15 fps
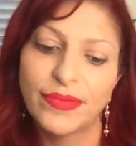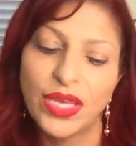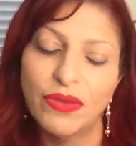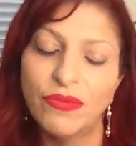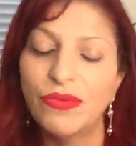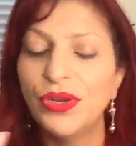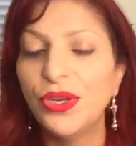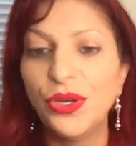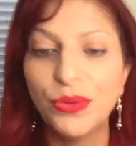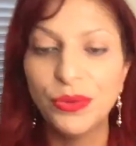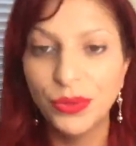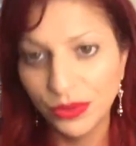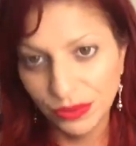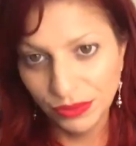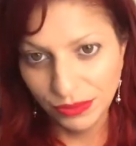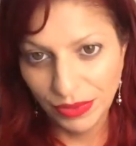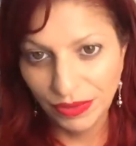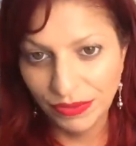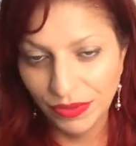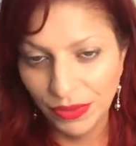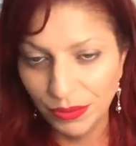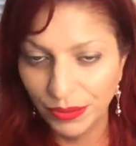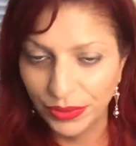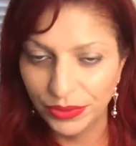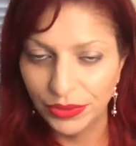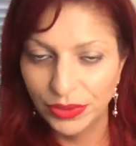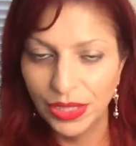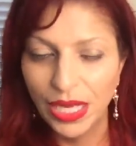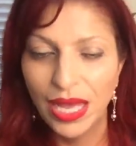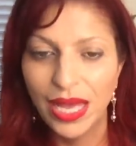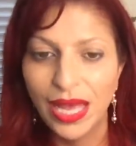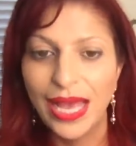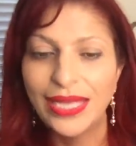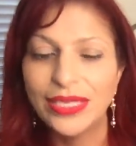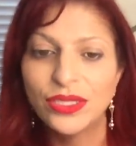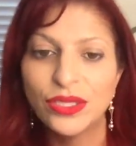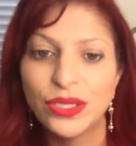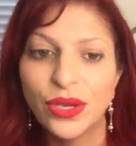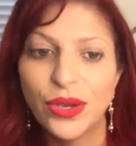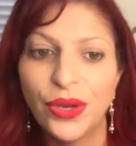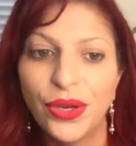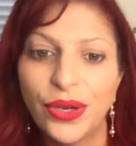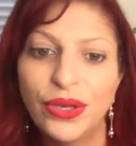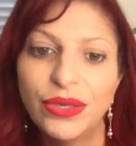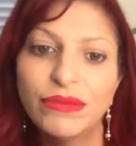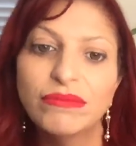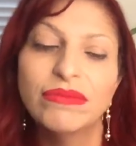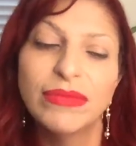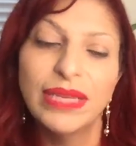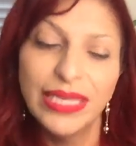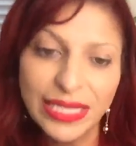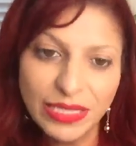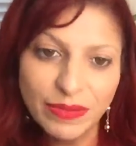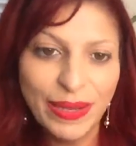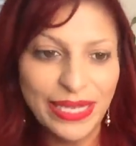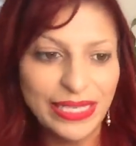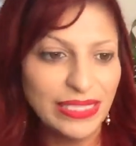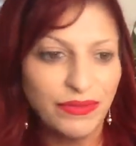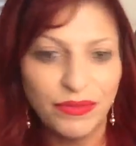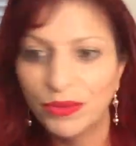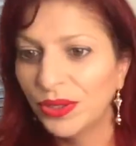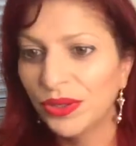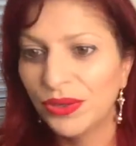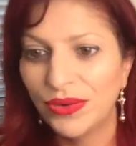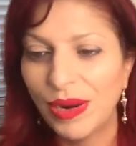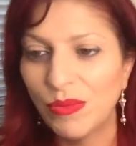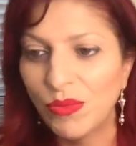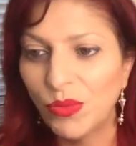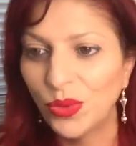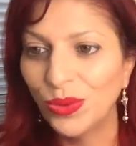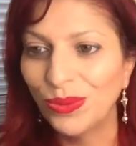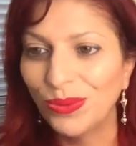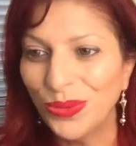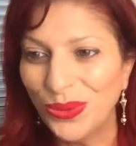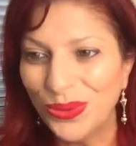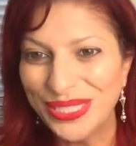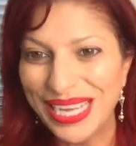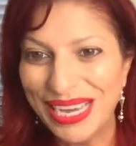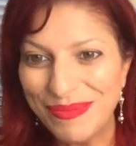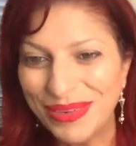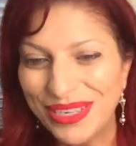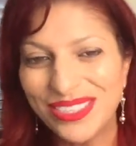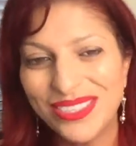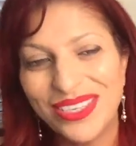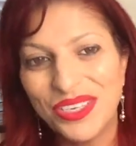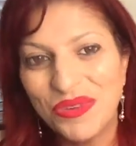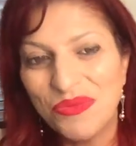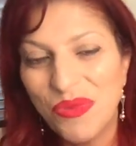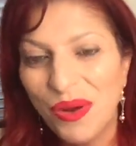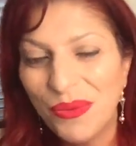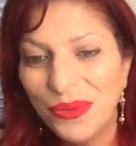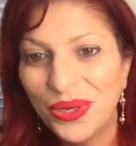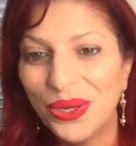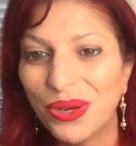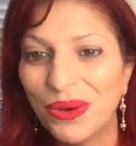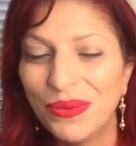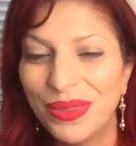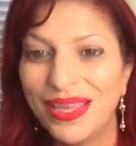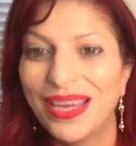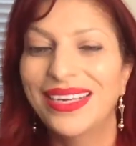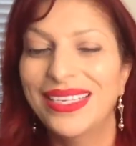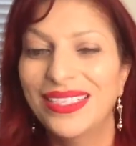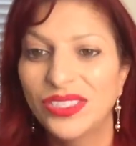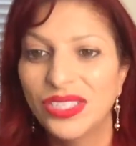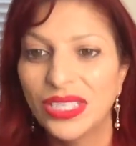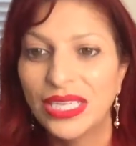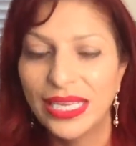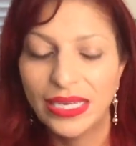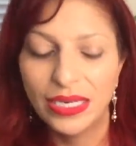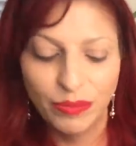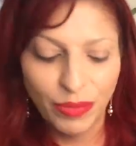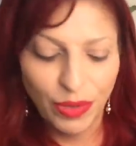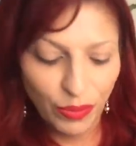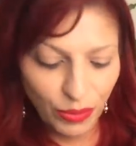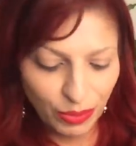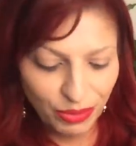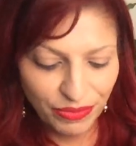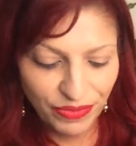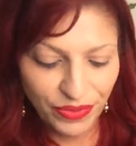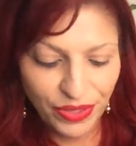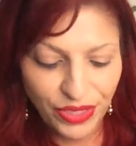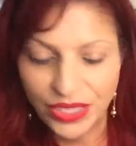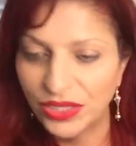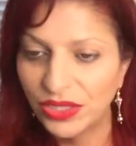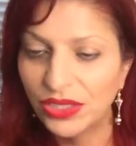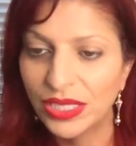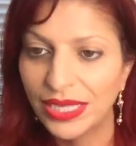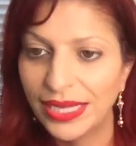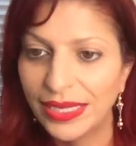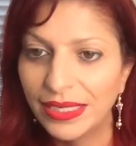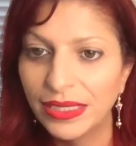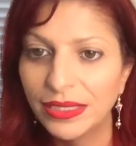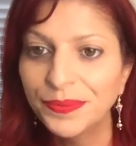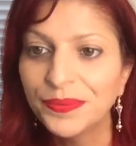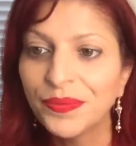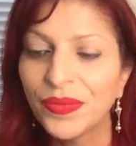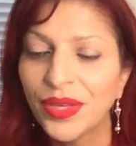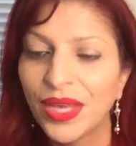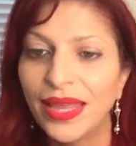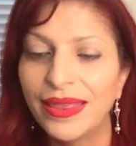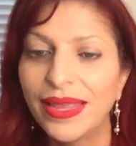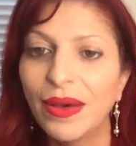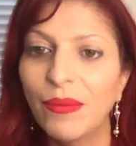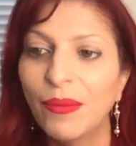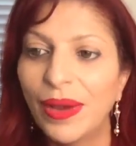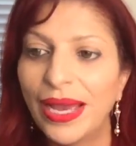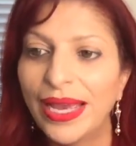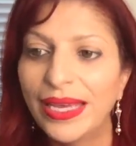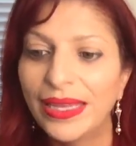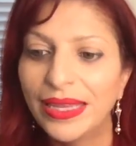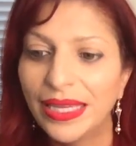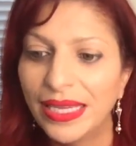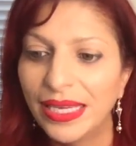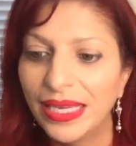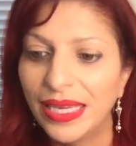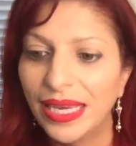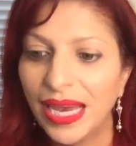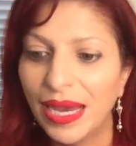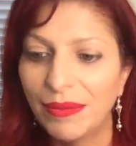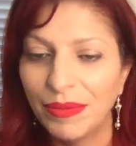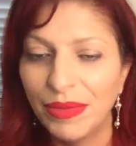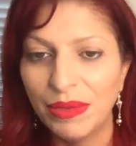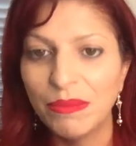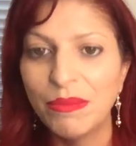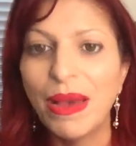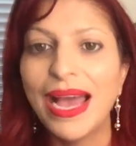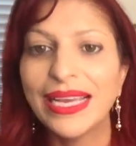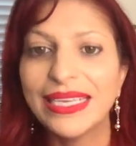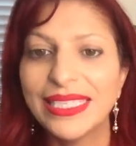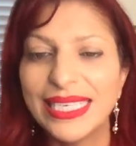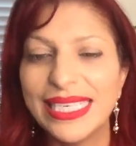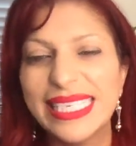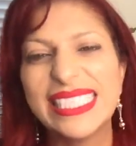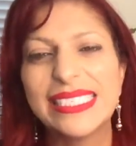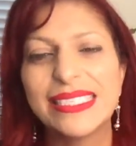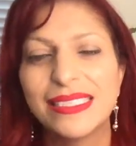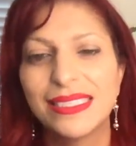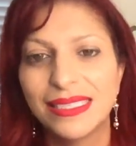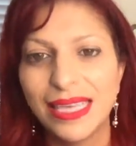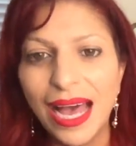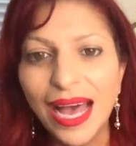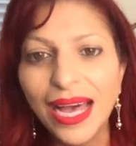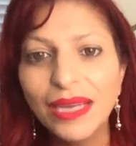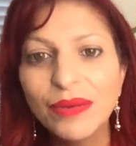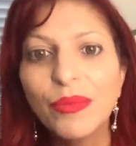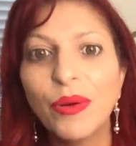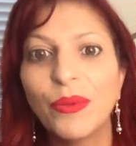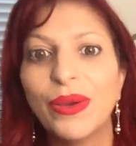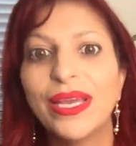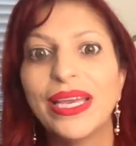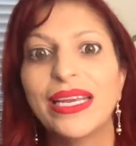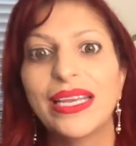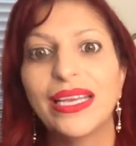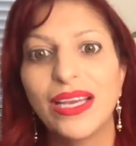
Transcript: renewal, if you will. And so, and it depends. If you want to create more damage, then you might want to go with uninsulated. But we prefer insulated, and that way the impact isn't as hard, but we're getting